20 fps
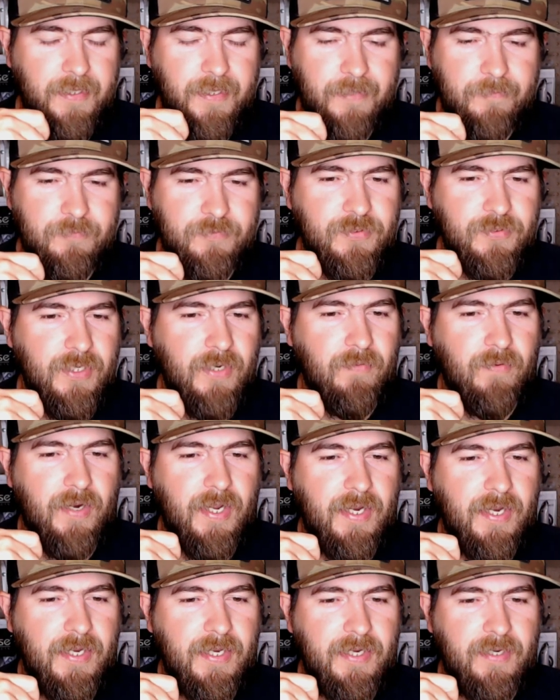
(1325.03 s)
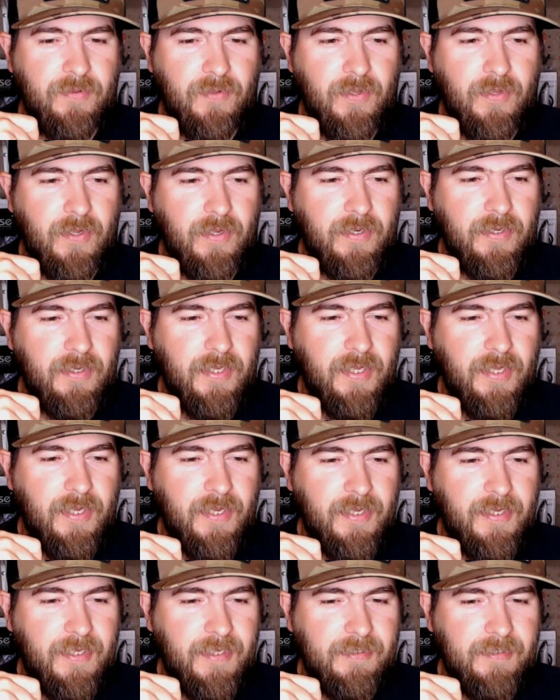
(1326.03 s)
I've just never had any luck. Uh,
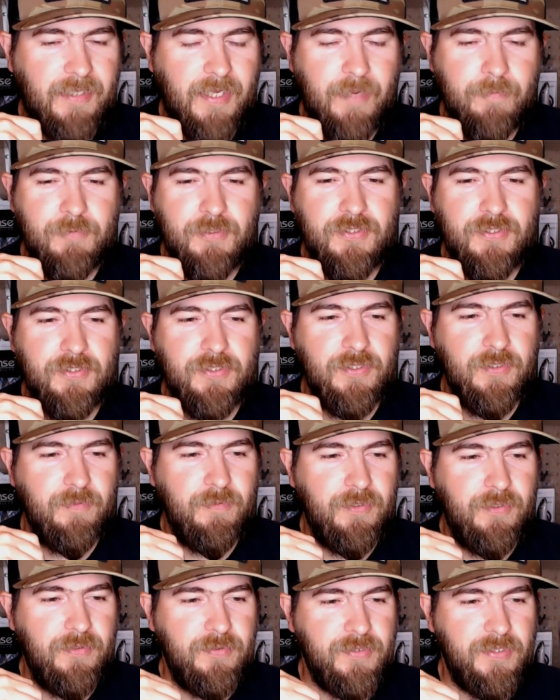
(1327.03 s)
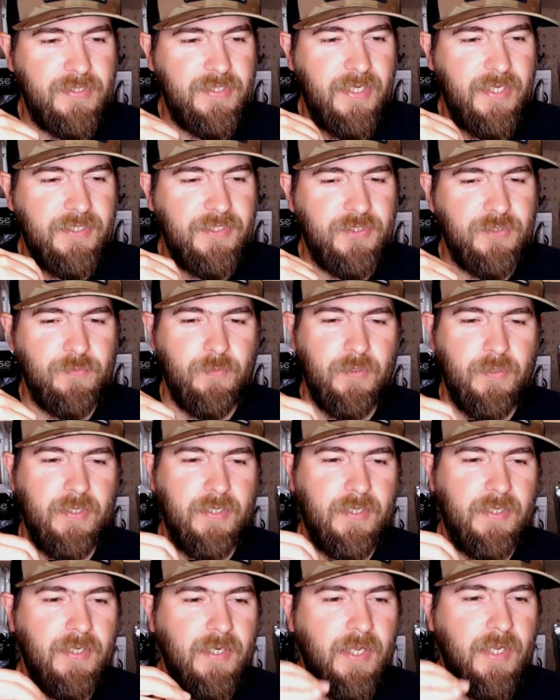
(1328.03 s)
uh, I'm just assuming to use a Texas
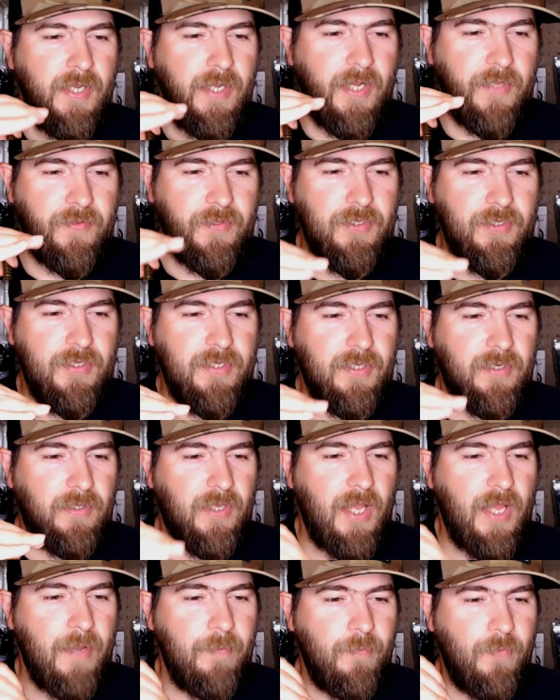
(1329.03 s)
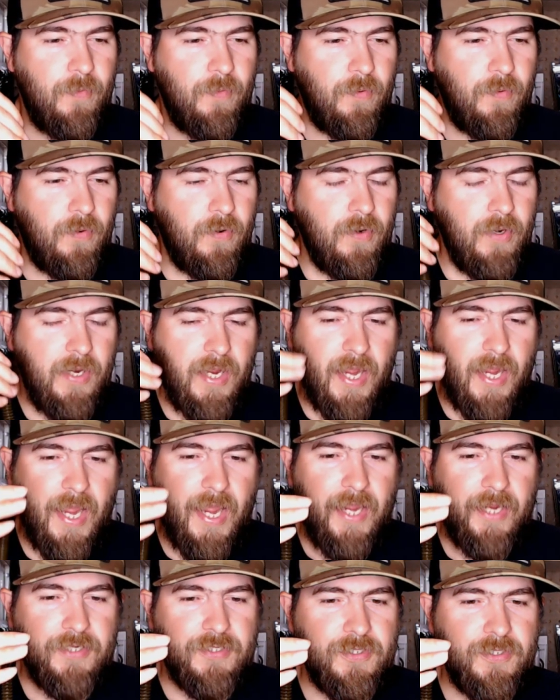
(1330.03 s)
rig. I think you get a lot more
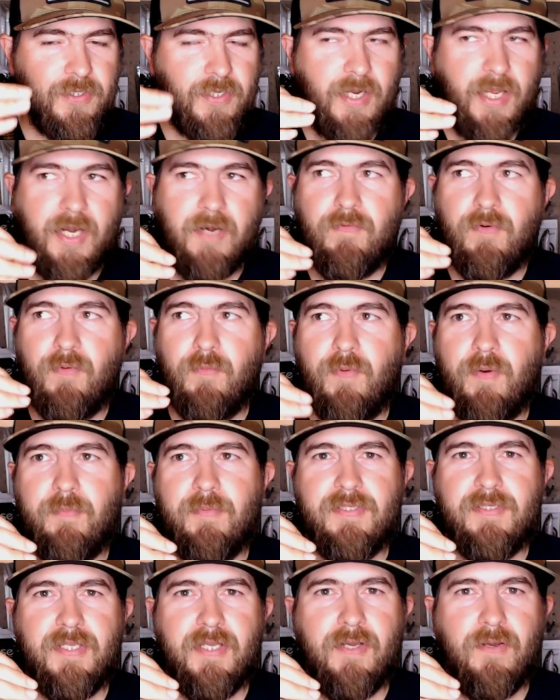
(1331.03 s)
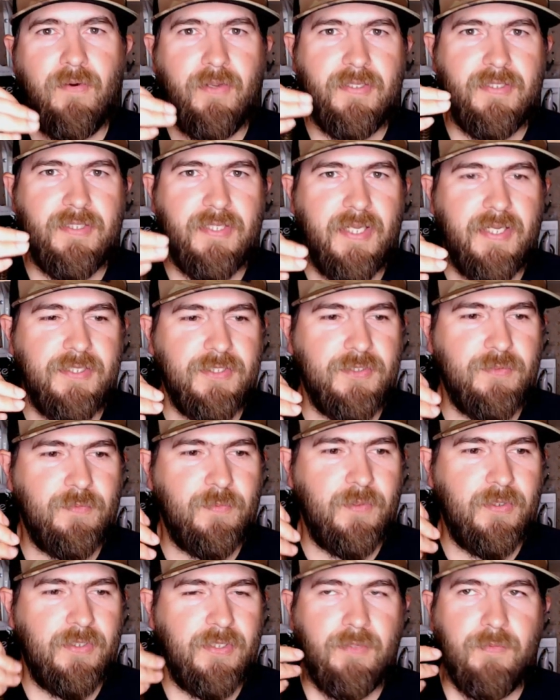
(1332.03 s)
action out of a ribbon tail on a Texas
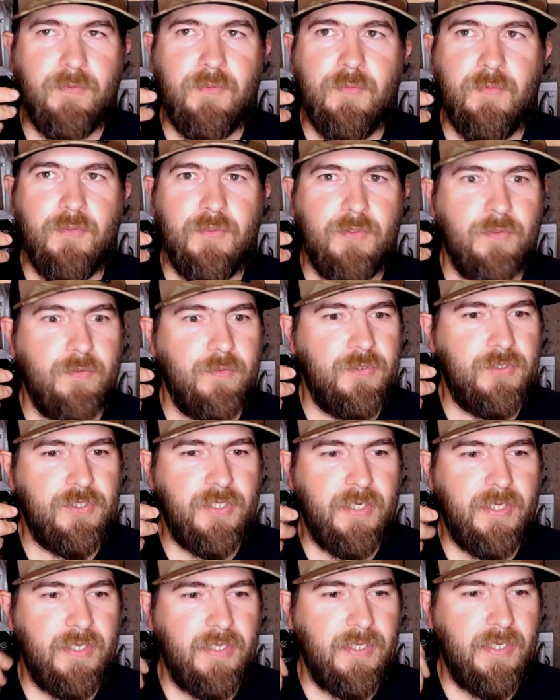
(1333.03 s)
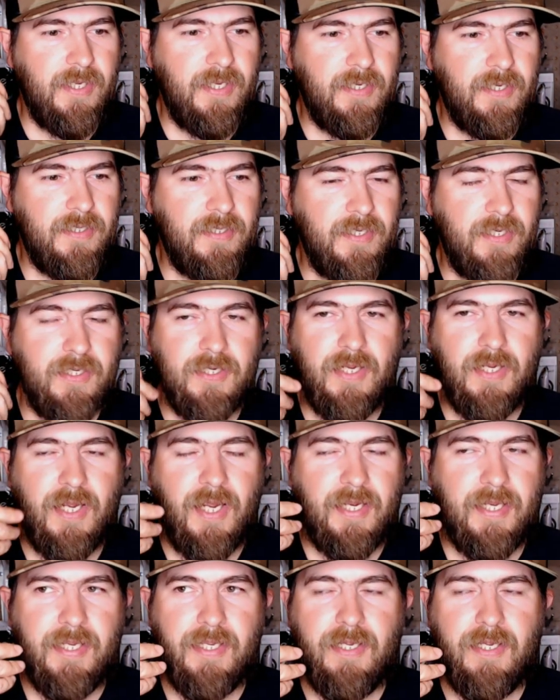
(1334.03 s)
rig than you do a shaky head. And
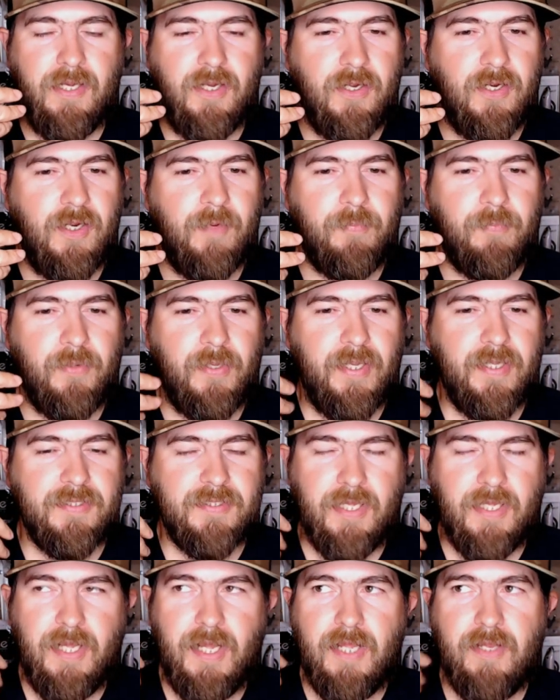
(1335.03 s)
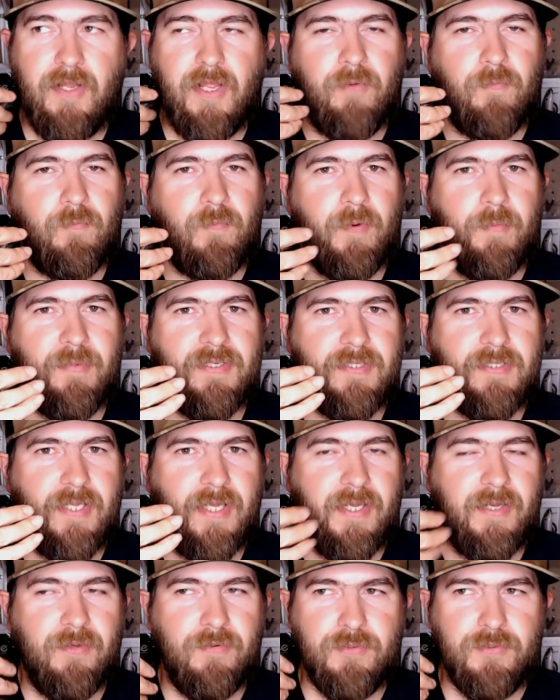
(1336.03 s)
I get hung up less. I, I like ribbon
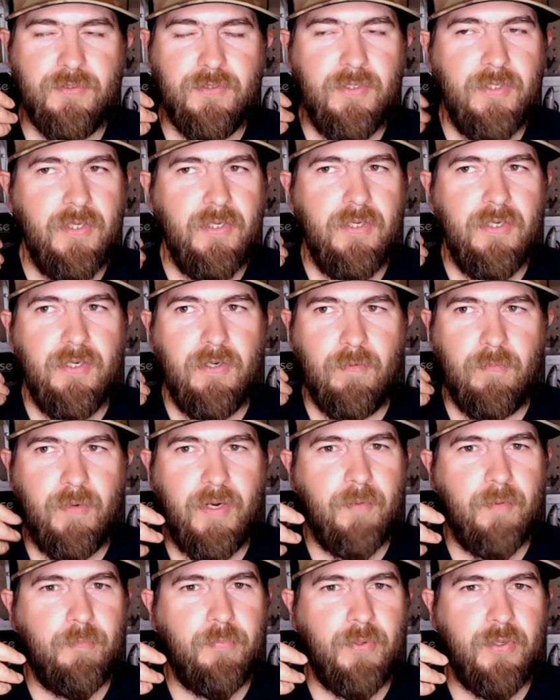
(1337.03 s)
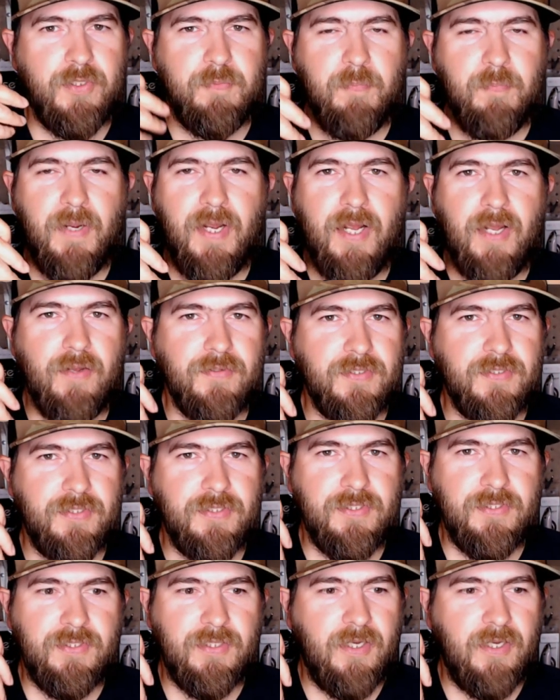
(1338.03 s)
tails around brush piles and
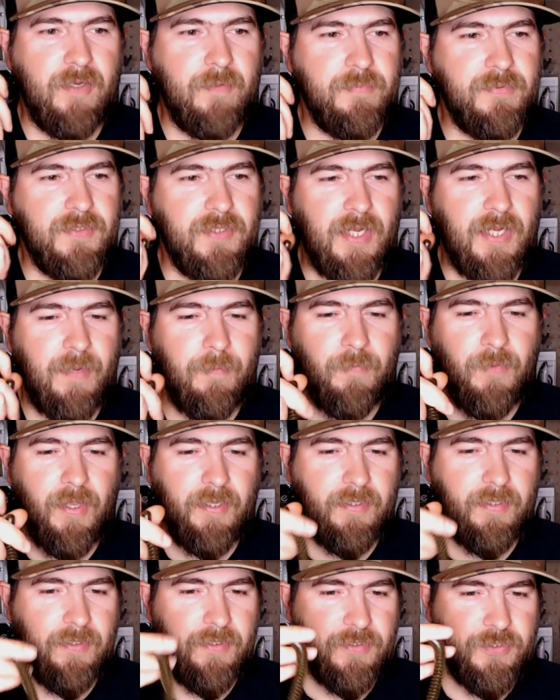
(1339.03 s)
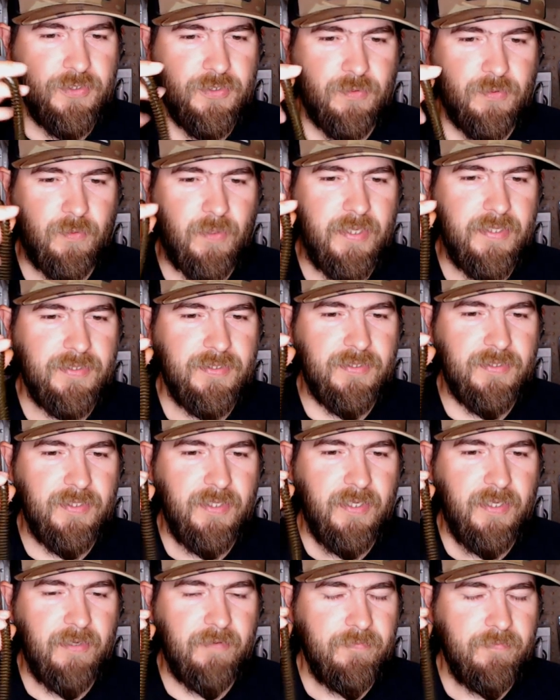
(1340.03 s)
stumps. I'm liking the straight stuff.